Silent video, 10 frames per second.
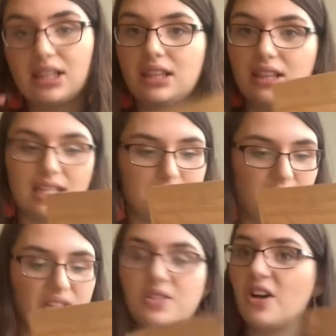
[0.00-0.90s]
This one
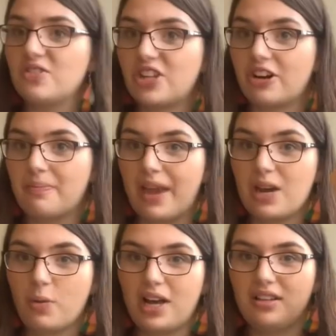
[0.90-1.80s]
is called Cherry
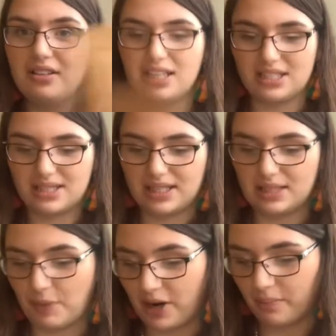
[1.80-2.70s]
Bakewell. It's
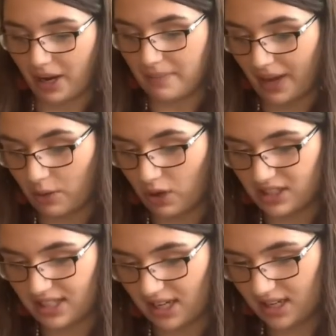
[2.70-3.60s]
inspired by a Bakewell
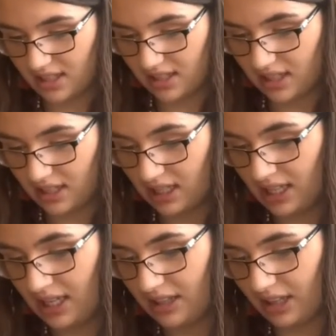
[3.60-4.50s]
tart.
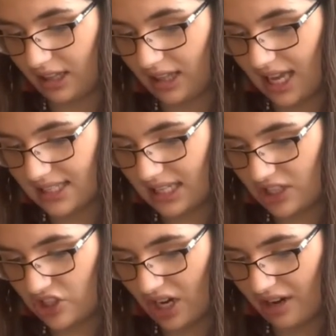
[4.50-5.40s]
The classic
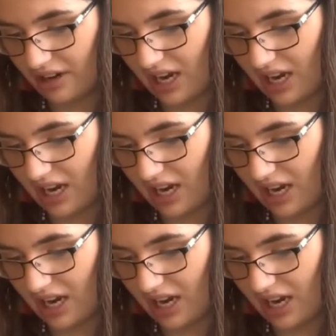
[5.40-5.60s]
cherry